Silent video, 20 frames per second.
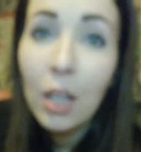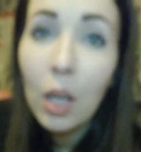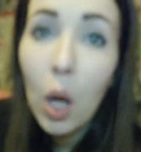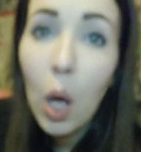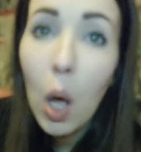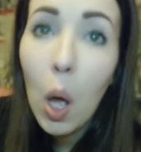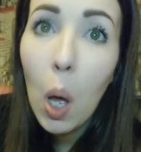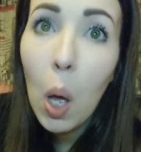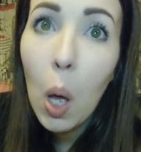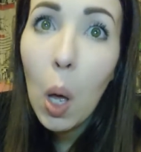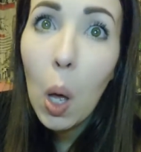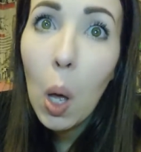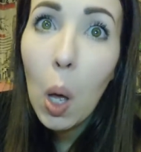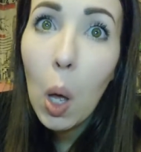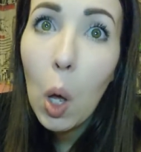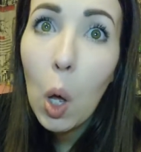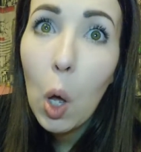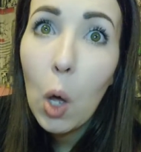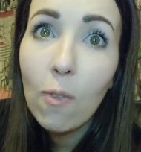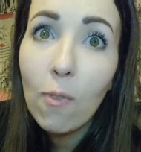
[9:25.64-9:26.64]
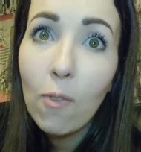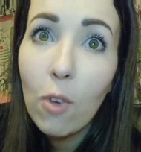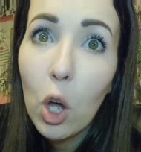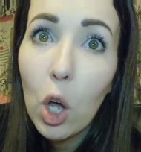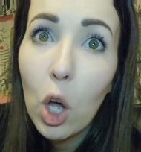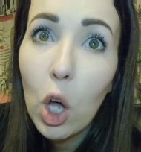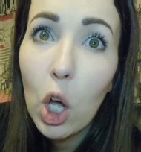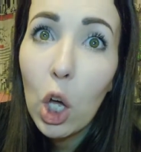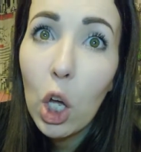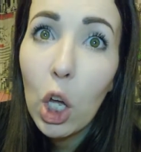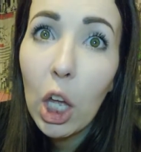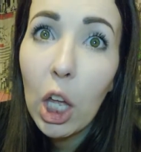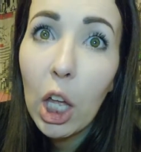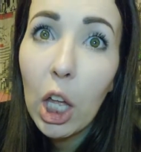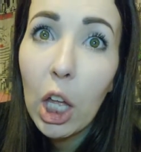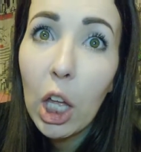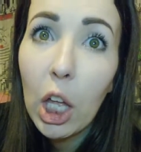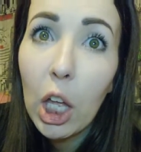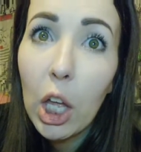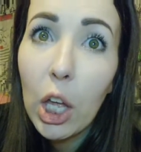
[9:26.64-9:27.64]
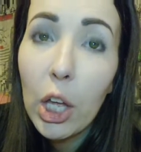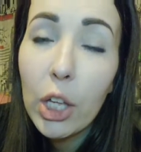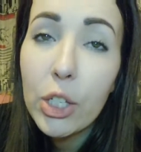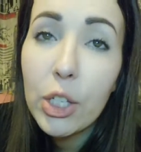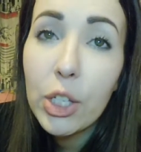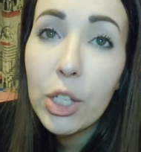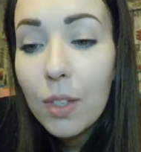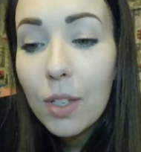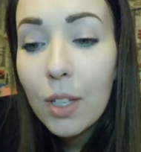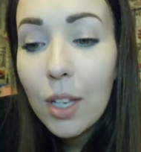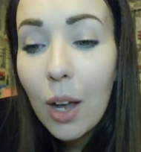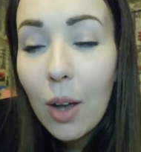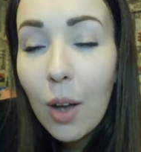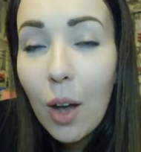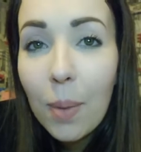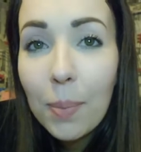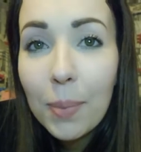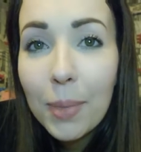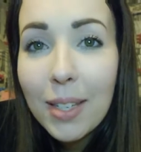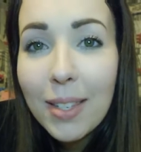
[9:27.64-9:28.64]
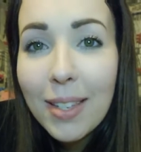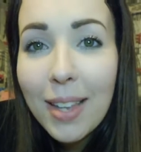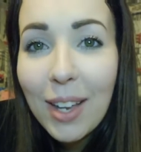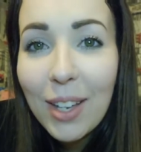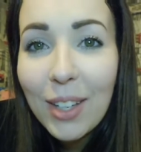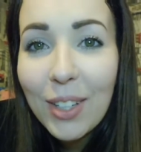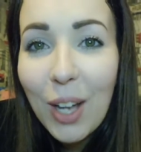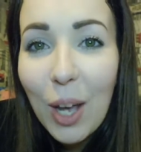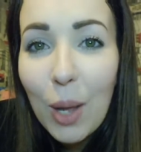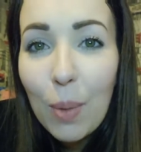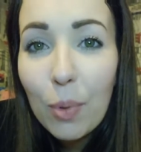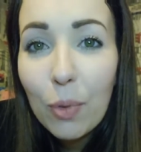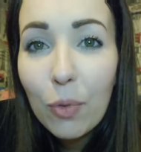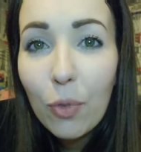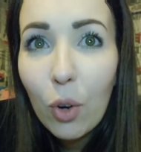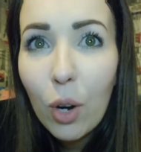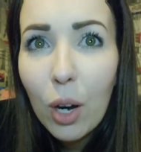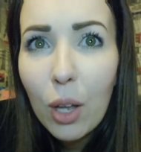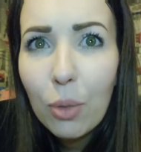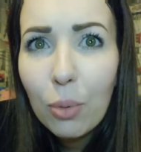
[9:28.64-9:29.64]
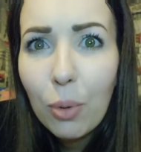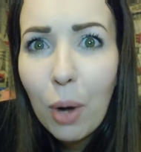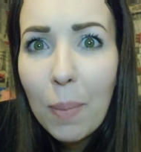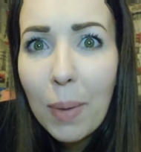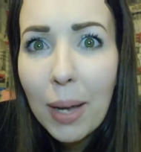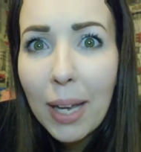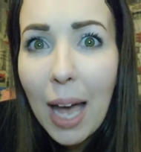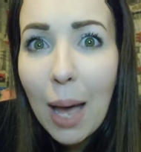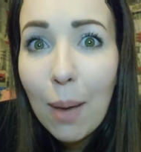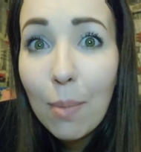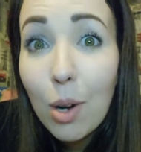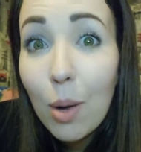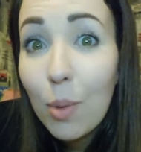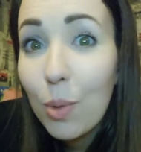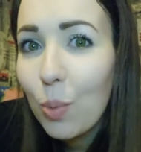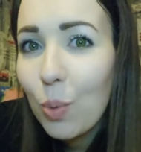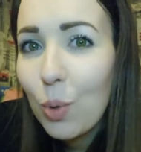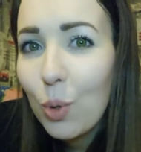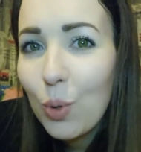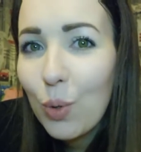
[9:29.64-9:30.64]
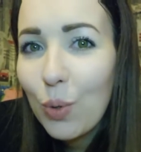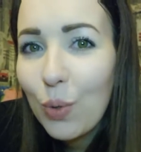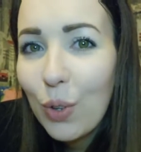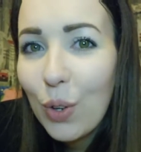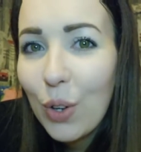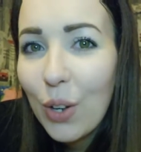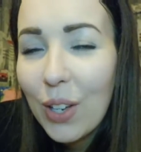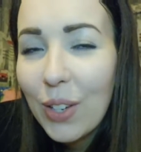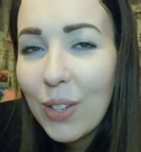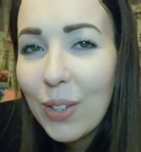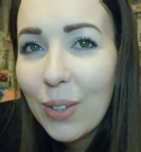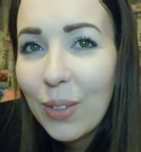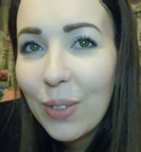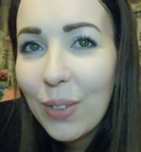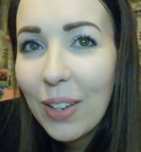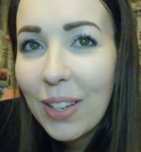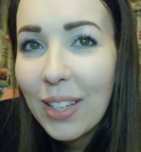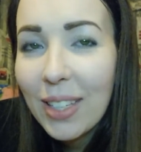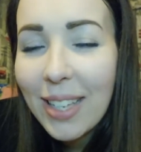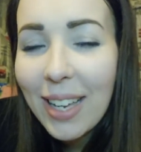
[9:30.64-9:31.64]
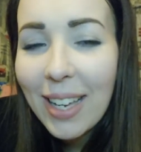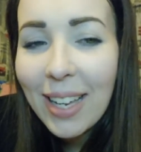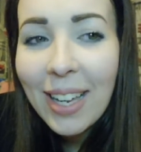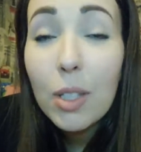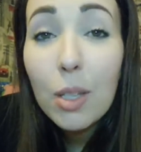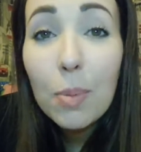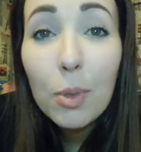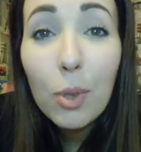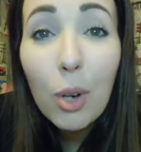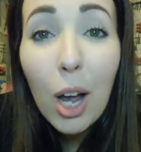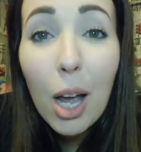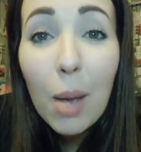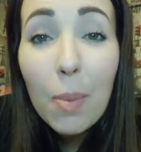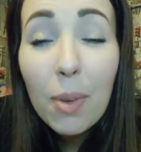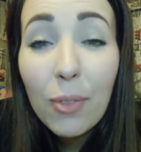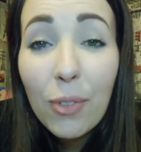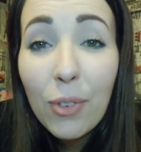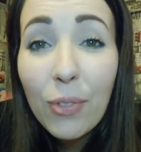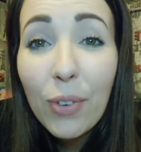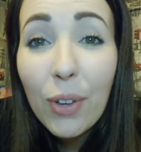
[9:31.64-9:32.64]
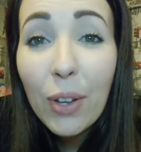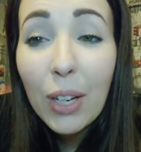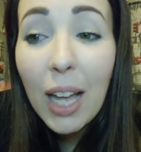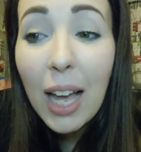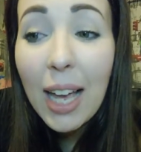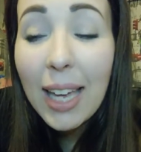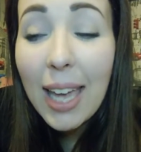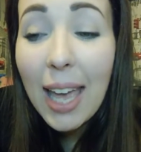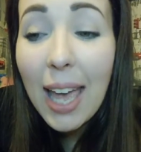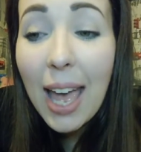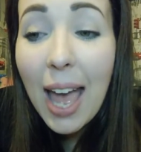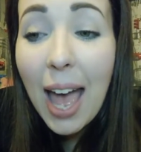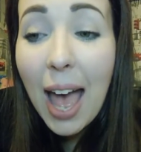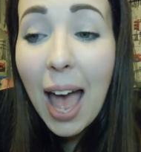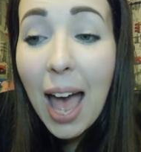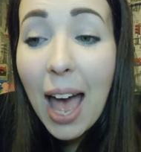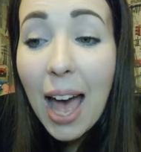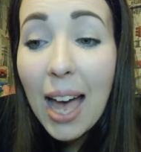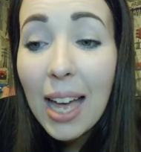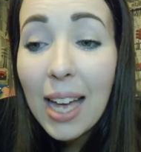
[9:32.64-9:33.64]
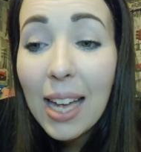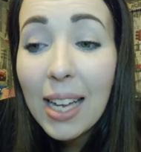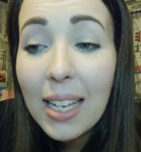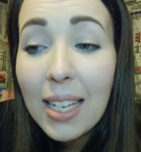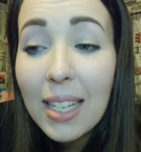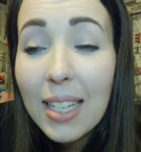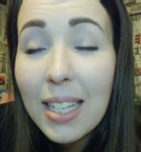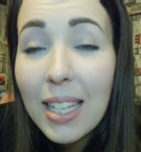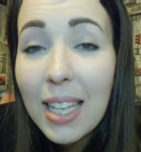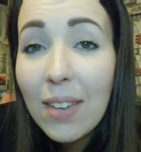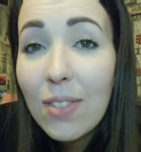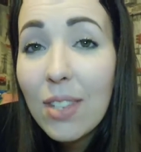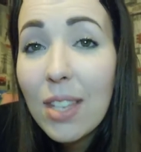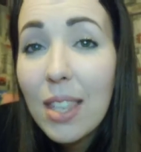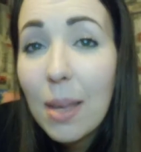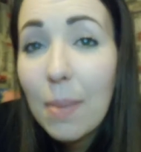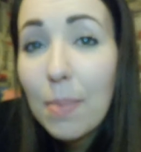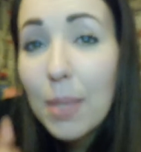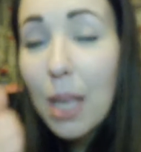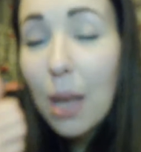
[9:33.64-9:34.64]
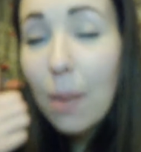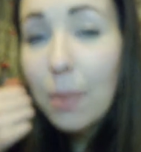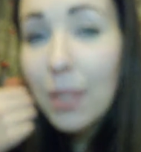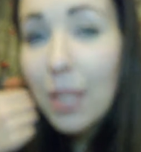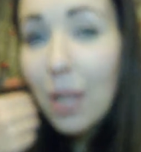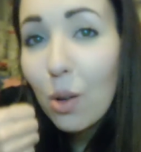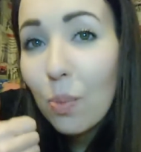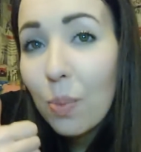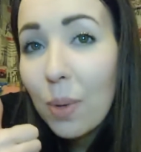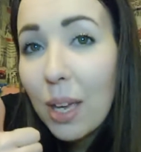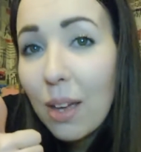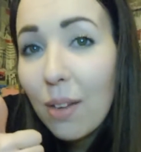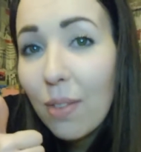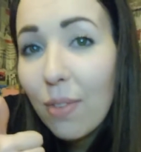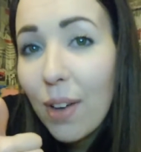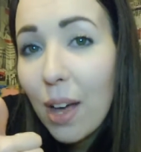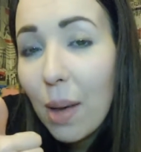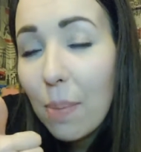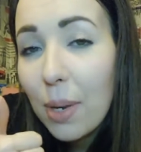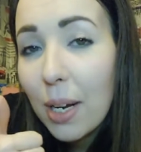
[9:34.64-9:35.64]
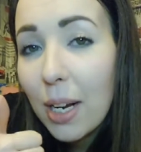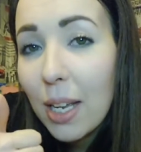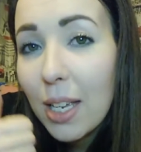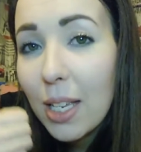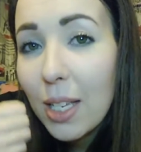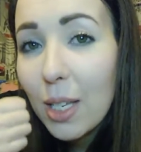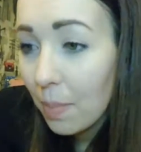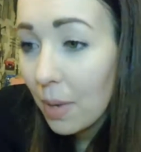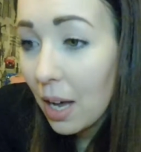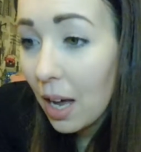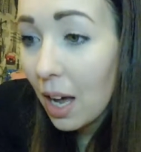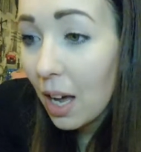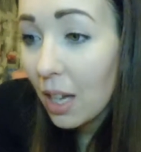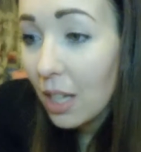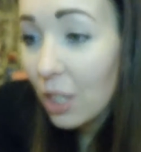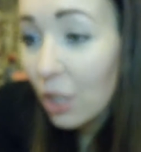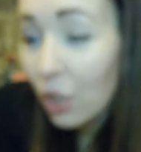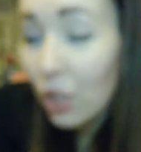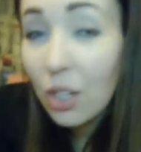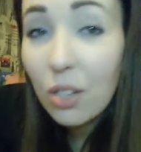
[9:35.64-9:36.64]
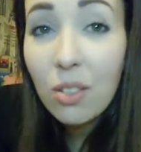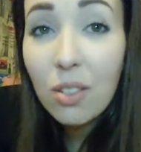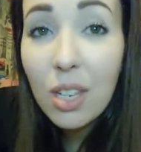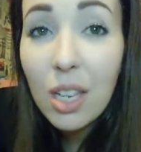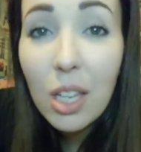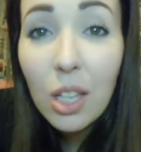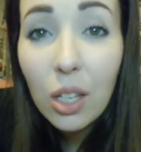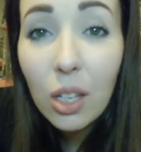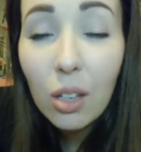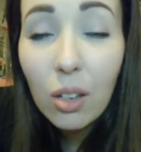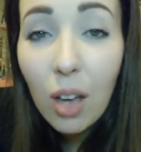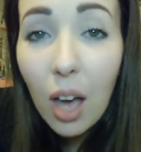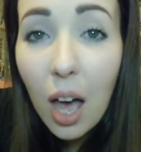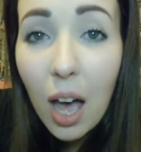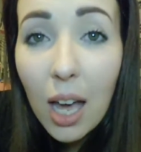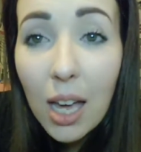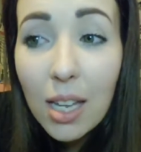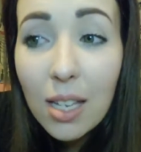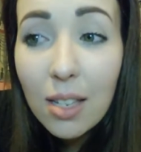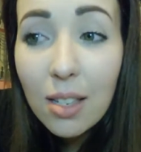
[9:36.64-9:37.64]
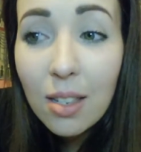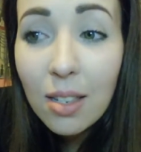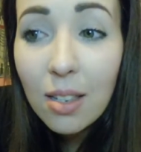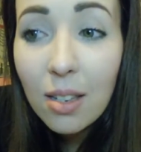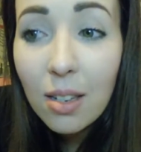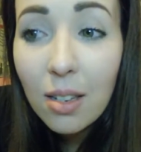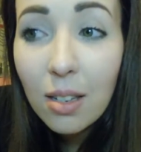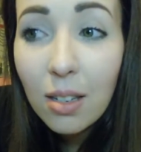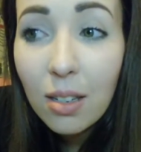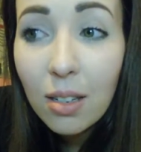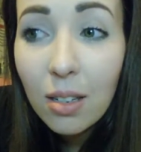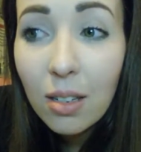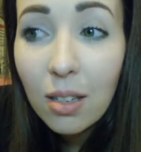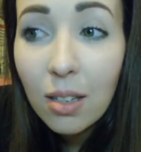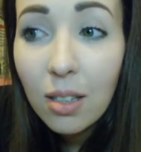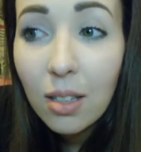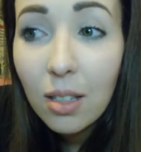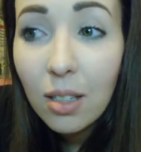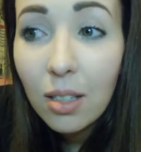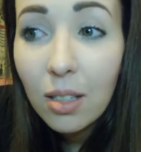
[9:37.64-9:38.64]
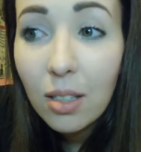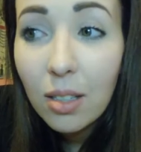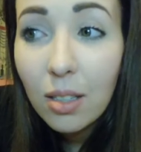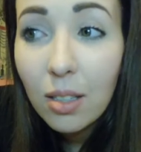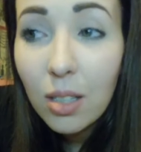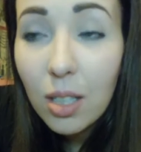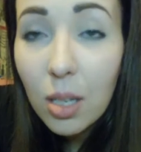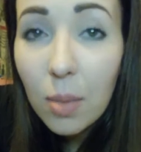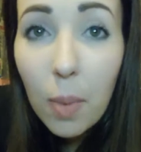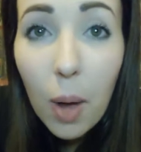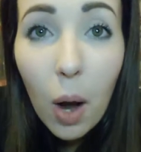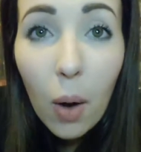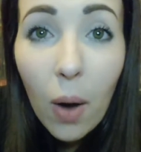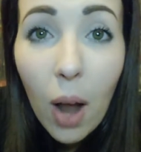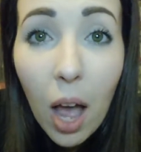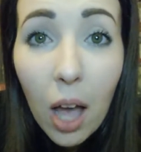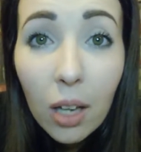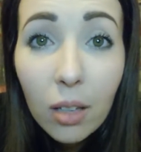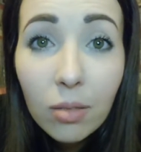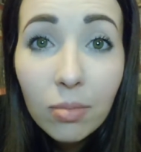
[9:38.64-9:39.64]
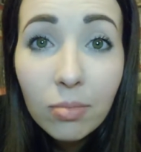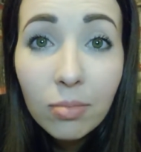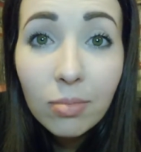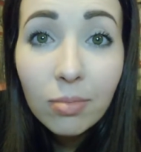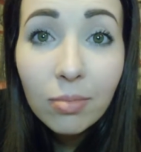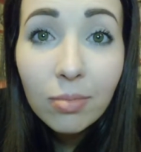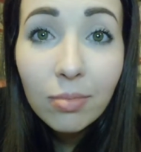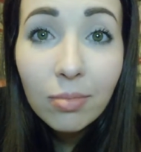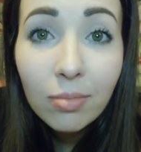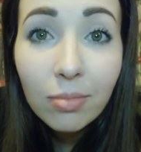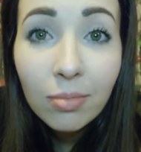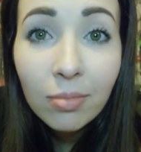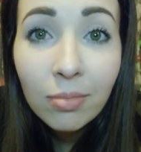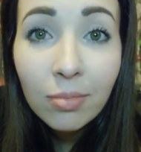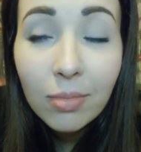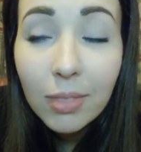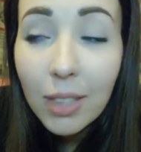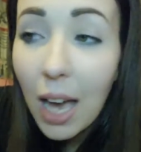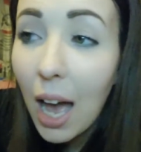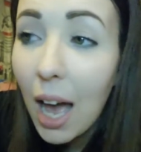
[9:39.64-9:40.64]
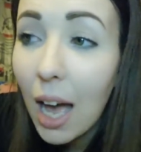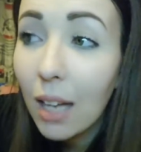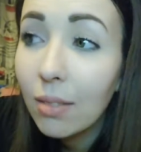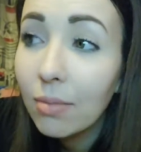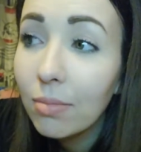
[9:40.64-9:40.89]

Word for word: Oh, focus. So I'm going to say goodnight before I throw my camera up the wall for not focusing. Subscribe if you feel like it and give us a thumbs up. That would be fabulous. I shall see you guys tomorrow. Yeah.